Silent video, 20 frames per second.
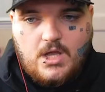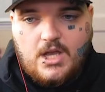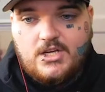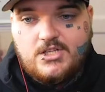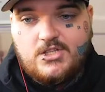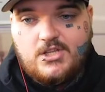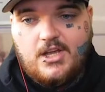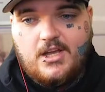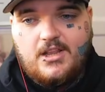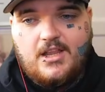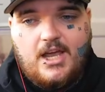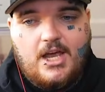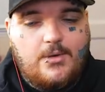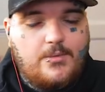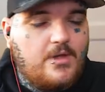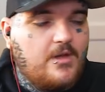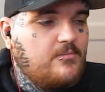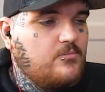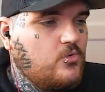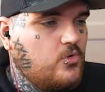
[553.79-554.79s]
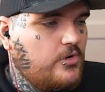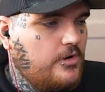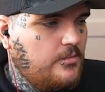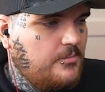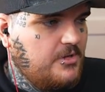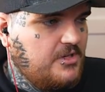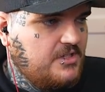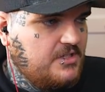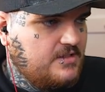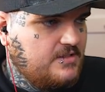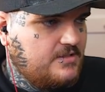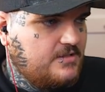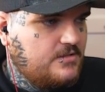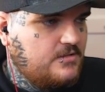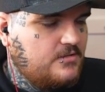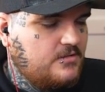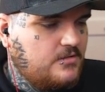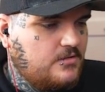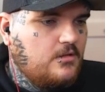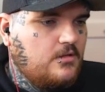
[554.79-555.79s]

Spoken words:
Actually, I lied. We have more images.